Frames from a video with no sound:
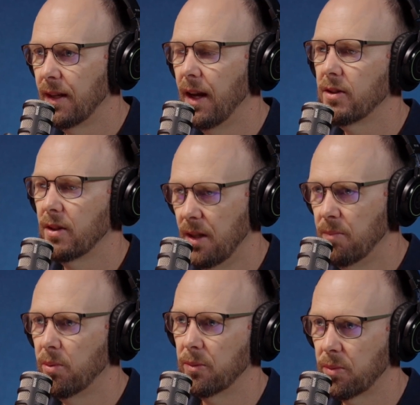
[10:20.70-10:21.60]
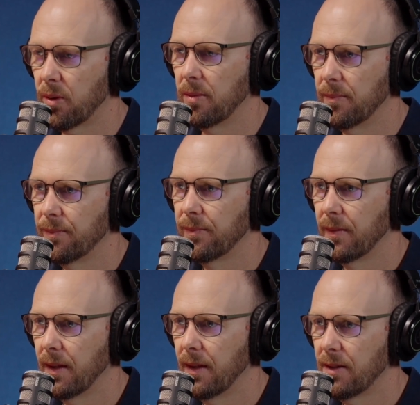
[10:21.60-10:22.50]
It's an input problem.
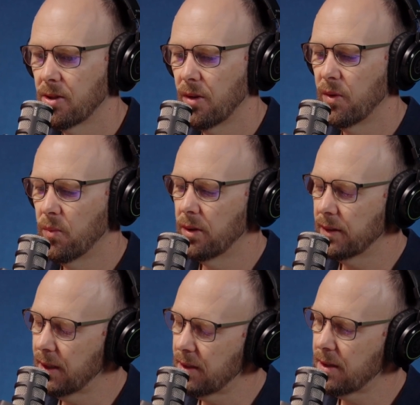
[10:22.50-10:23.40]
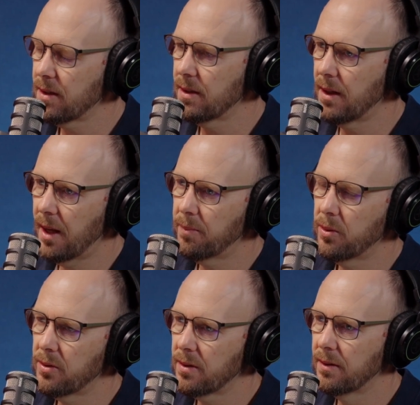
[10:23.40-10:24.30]
So if you want consistent
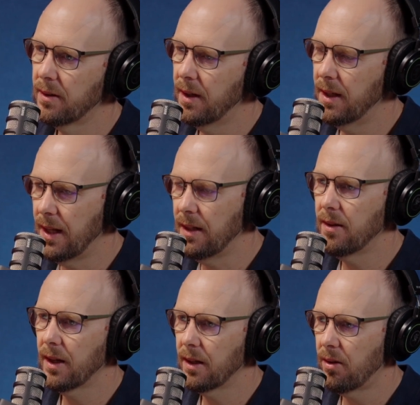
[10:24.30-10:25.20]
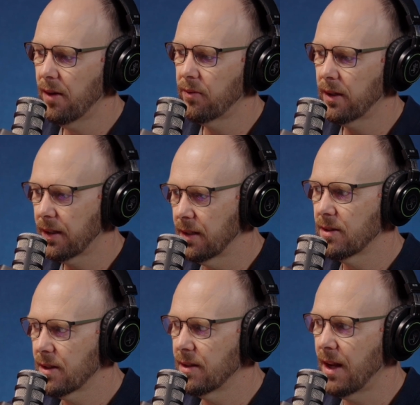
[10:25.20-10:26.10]
outputs in anything in life, like
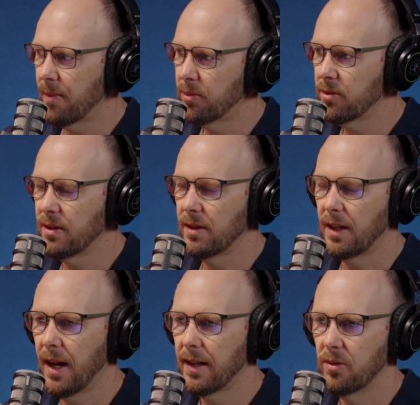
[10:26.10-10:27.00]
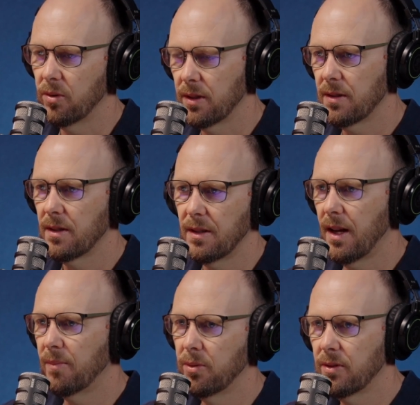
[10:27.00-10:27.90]
consistent outputs in your garden or consistent
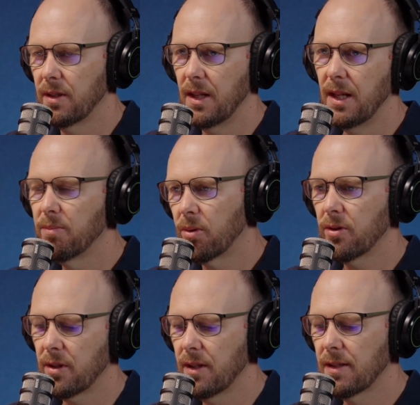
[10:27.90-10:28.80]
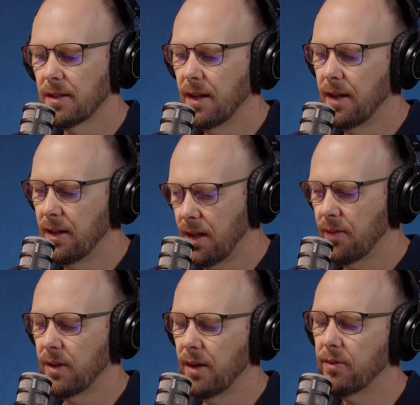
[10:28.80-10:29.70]
outputs in any process, you
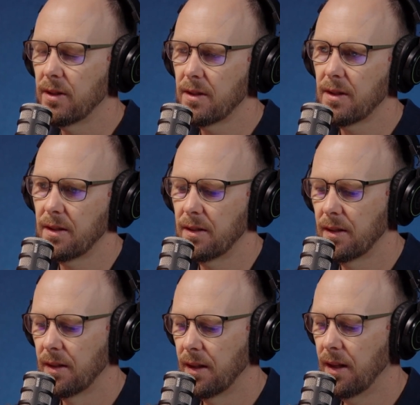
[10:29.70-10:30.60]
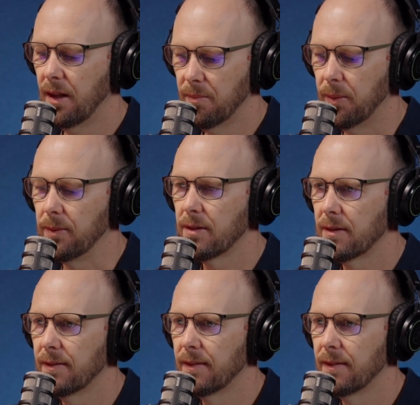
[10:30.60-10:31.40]
have to have consistent inputs.